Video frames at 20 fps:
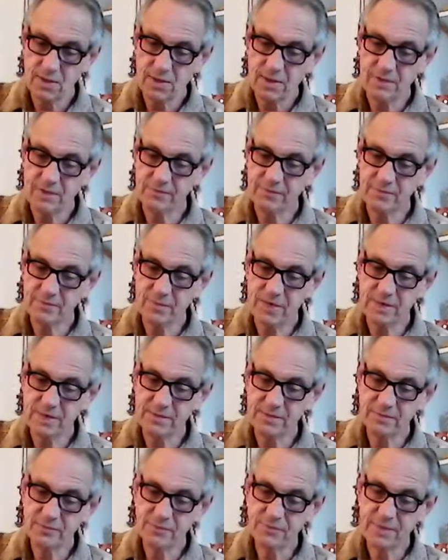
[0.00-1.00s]
If the
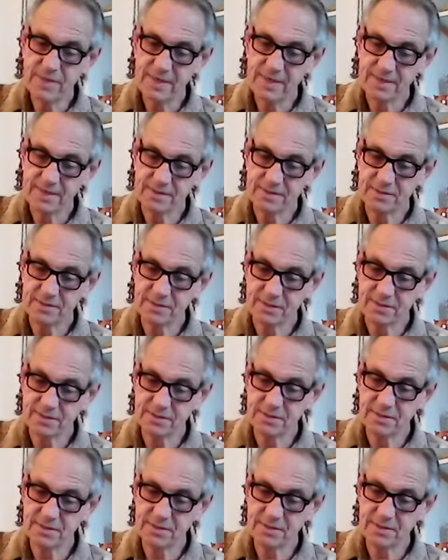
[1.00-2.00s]
mind reacts and
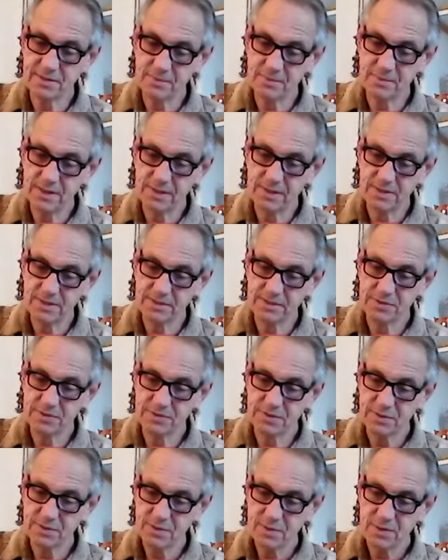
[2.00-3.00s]

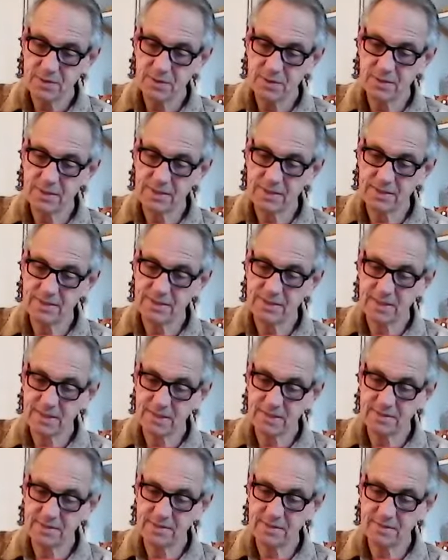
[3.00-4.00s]
stimulates an
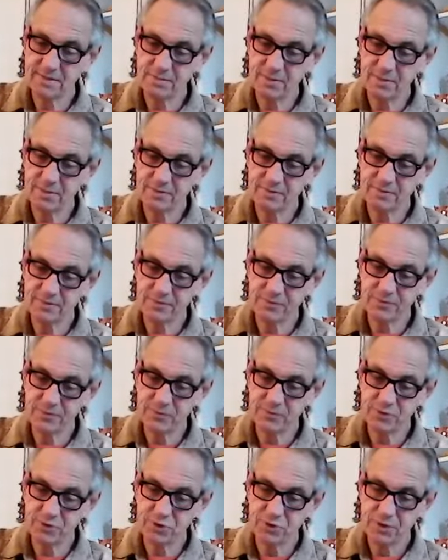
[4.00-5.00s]
anxiety about the
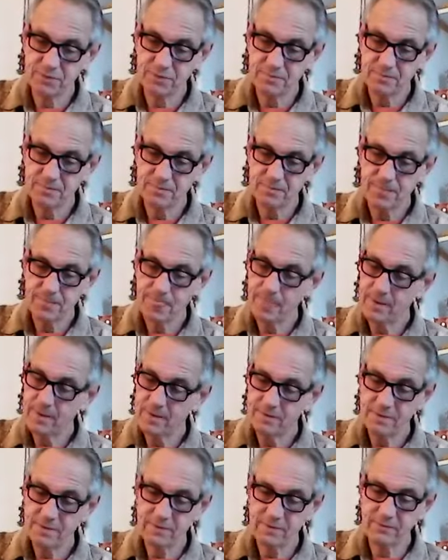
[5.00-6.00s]
future,
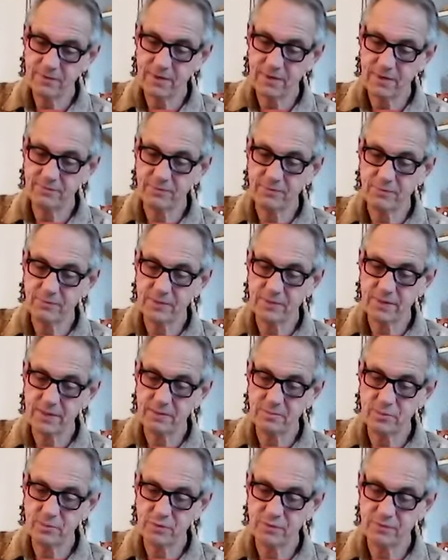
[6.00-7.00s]
then we have already
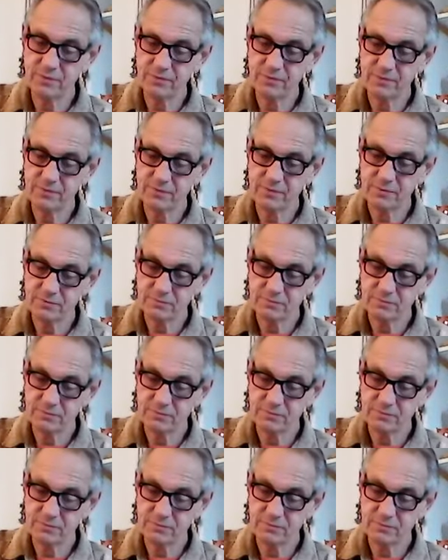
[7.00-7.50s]
moved.